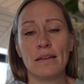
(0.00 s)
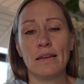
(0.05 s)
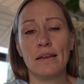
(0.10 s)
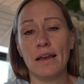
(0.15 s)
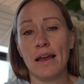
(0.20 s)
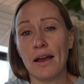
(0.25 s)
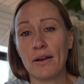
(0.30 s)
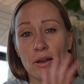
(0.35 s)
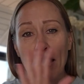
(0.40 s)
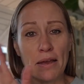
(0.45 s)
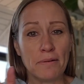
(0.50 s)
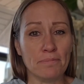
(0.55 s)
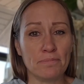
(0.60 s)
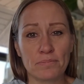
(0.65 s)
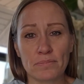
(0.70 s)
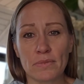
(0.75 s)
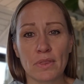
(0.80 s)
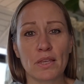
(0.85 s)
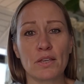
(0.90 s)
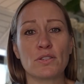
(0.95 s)
Okay,
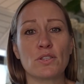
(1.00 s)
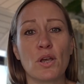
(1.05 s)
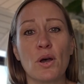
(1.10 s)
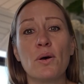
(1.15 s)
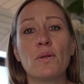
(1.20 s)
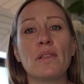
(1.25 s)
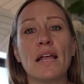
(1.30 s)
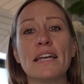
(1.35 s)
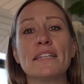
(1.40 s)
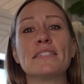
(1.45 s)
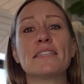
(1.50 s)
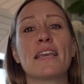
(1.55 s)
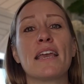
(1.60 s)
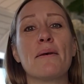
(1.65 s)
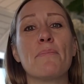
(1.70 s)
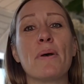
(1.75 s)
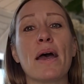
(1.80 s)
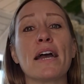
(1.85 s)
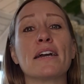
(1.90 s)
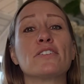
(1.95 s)
so let's
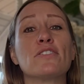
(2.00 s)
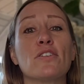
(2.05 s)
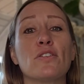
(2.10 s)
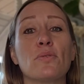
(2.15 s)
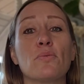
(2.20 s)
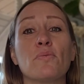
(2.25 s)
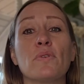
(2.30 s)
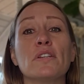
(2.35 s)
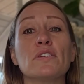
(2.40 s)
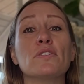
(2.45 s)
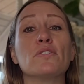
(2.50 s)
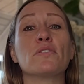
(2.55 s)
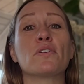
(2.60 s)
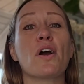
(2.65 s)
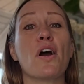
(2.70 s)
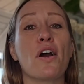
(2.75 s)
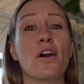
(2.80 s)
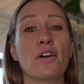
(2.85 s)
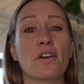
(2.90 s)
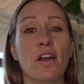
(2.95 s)
get back to the rental
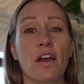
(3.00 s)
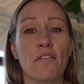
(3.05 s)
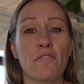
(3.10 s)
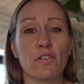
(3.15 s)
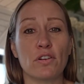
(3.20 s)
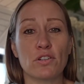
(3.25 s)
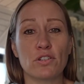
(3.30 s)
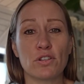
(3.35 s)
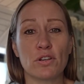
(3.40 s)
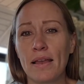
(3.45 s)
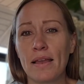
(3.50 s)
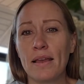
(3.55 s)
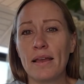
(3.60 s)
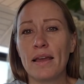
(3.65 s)
car coverage.